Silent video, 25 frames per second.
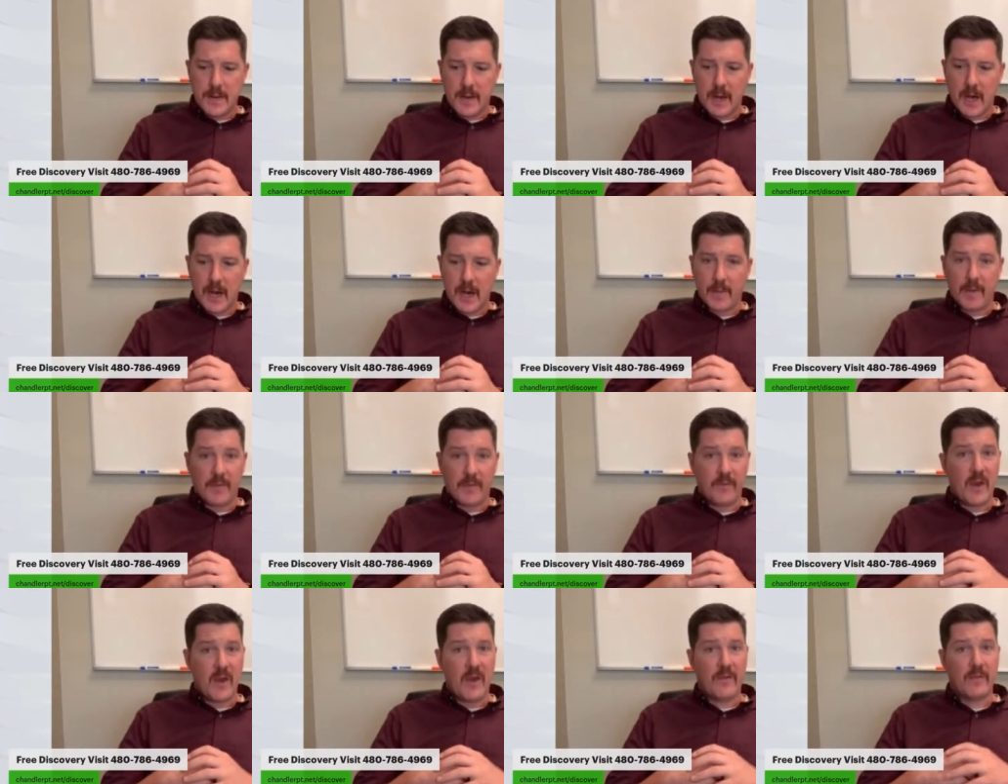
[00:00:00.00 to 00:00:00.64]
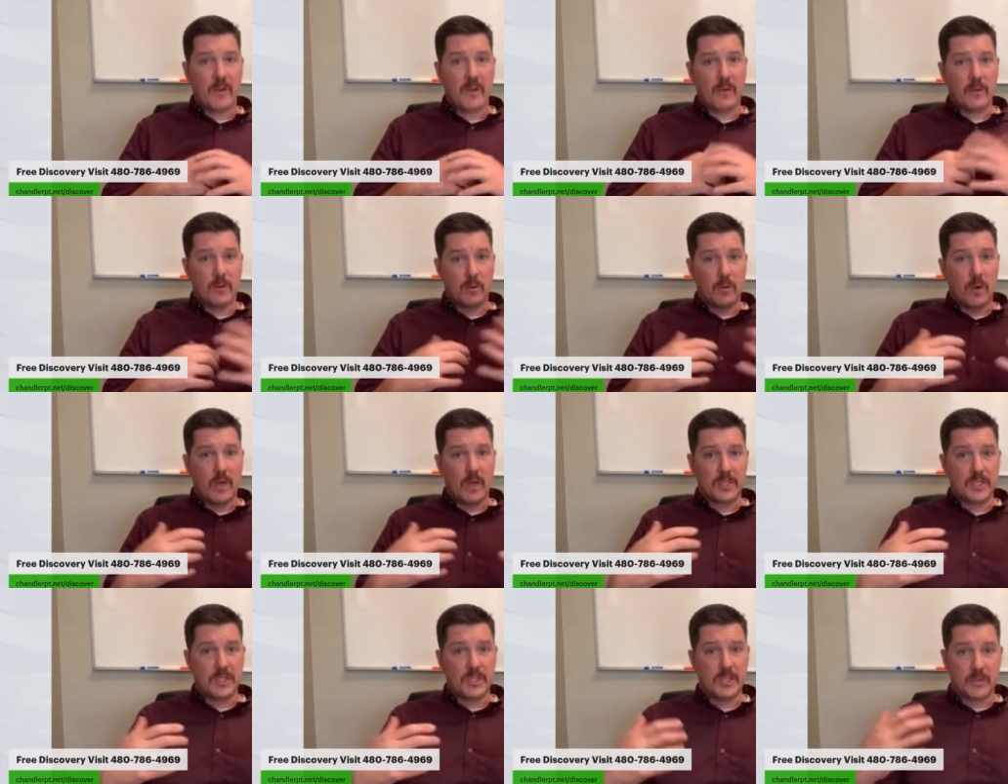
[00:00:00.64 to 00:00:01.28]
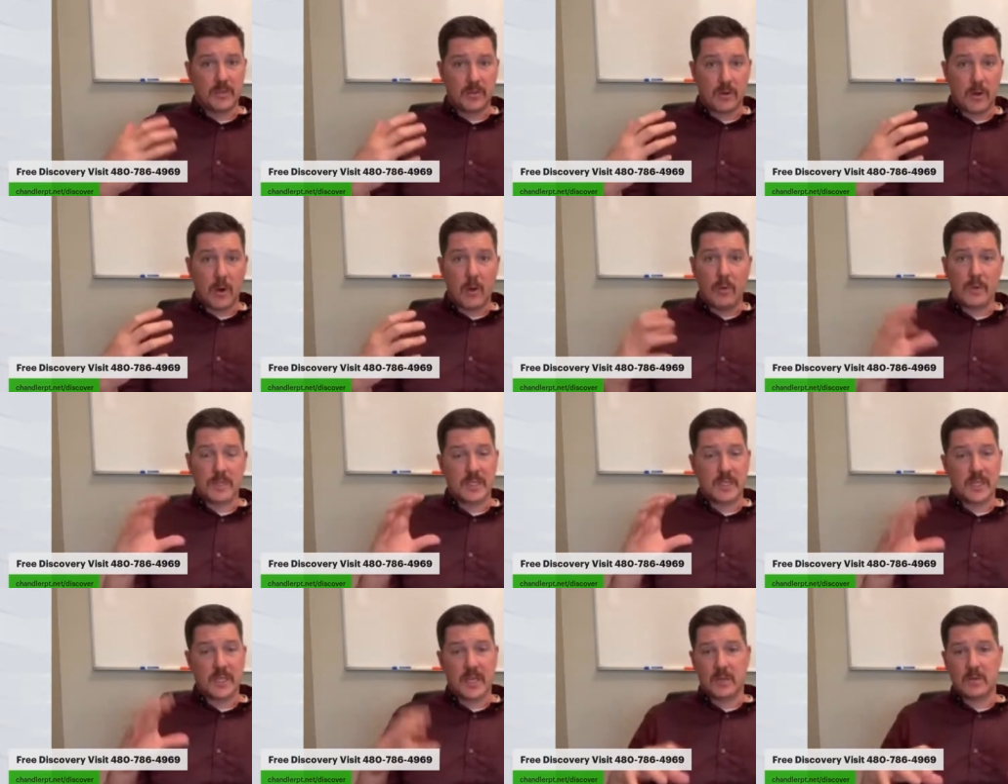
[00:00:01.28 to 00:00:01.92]
Um, if you have any other questions, you can
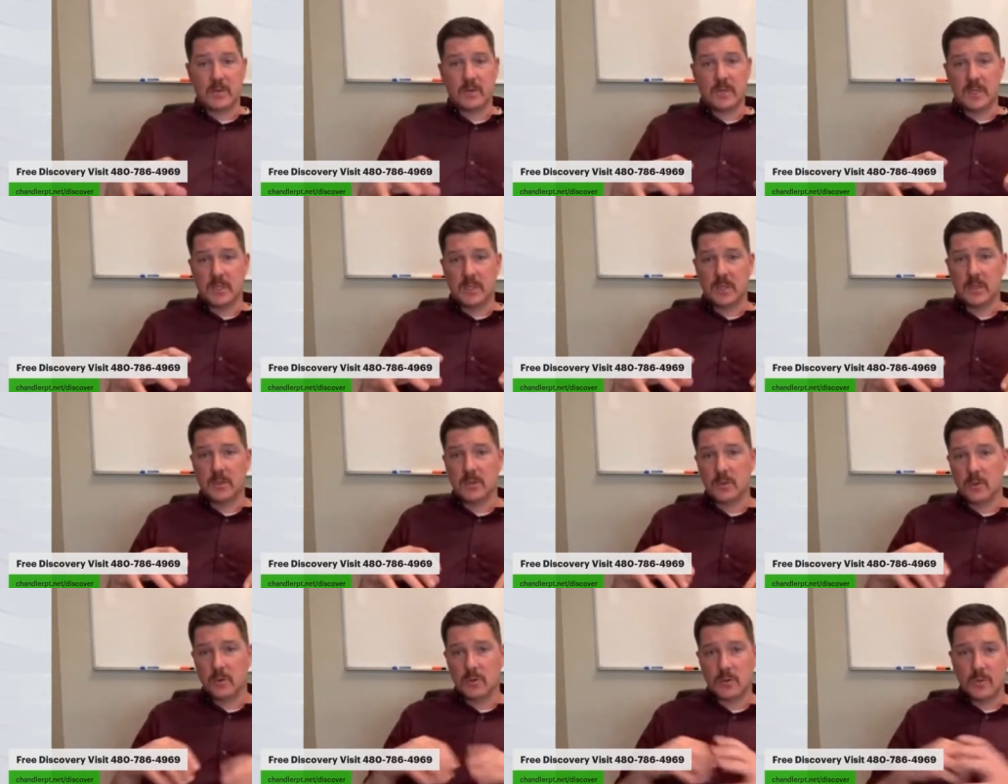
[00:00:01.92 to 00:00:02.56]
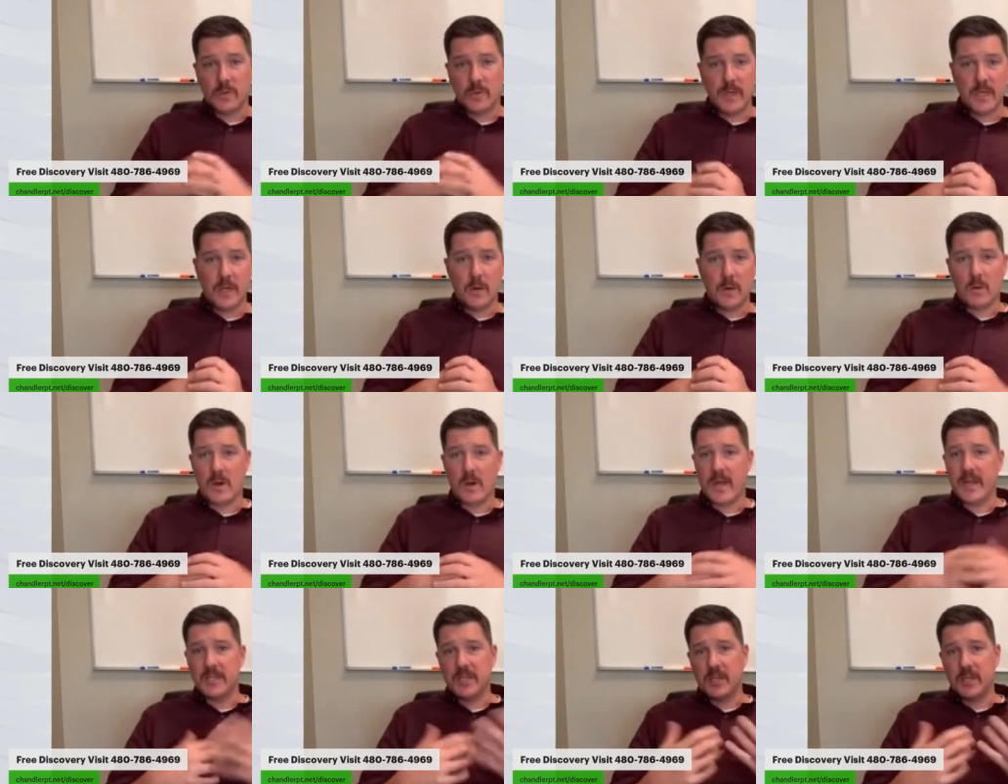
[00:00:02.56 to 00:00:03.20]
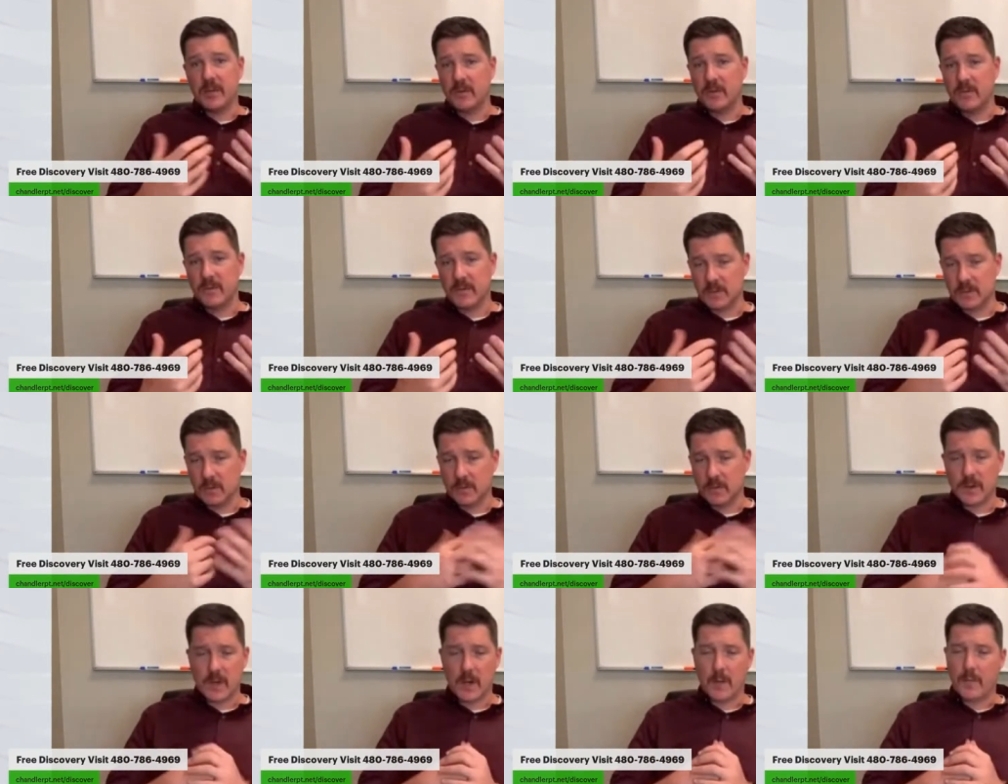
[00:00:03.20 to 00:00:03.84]
always connect with us on social media. We're at Chandler
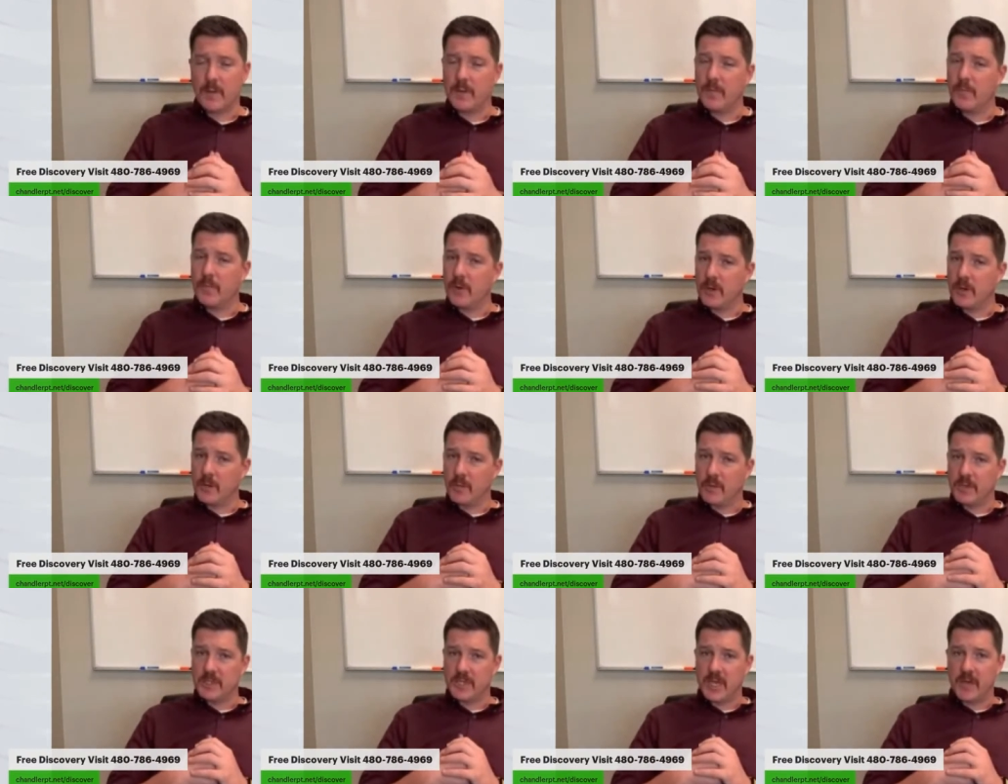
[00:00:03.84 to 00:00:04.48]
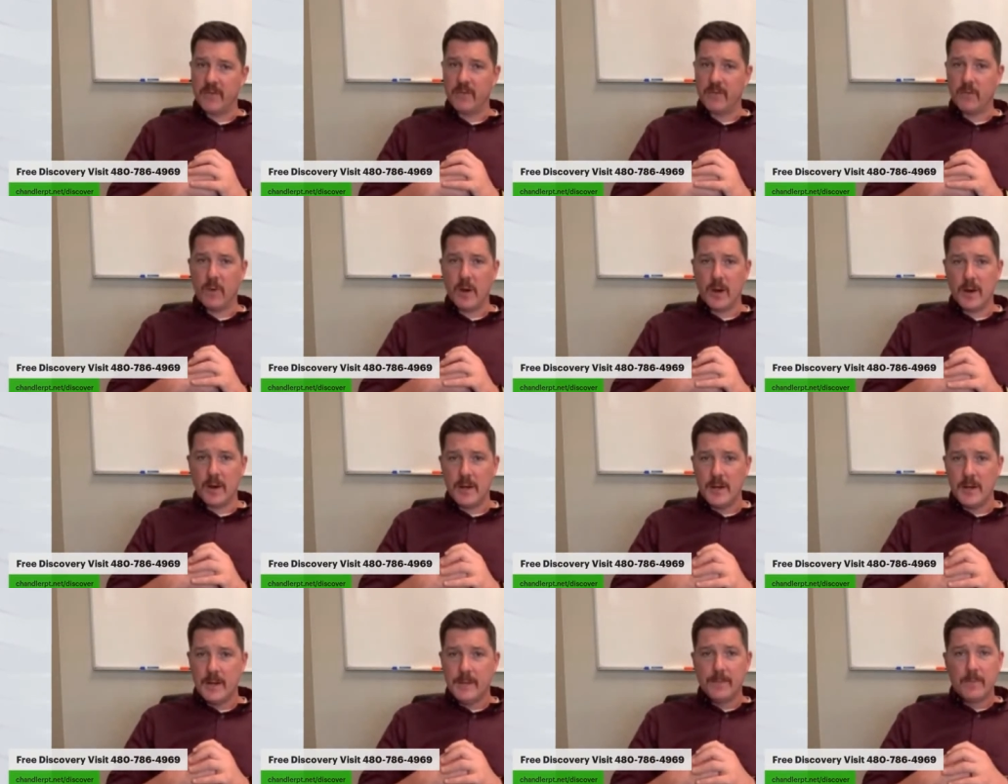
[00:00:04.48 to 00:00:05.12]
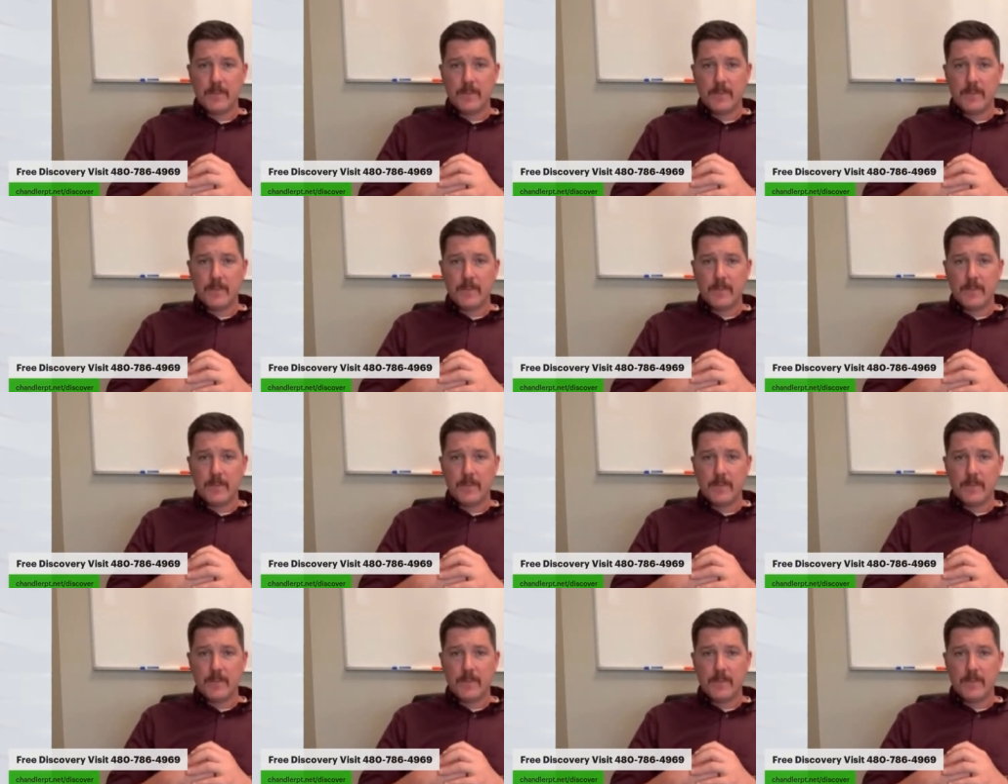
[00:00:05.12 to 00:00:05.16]
Physical Therapy pretty much everywhere.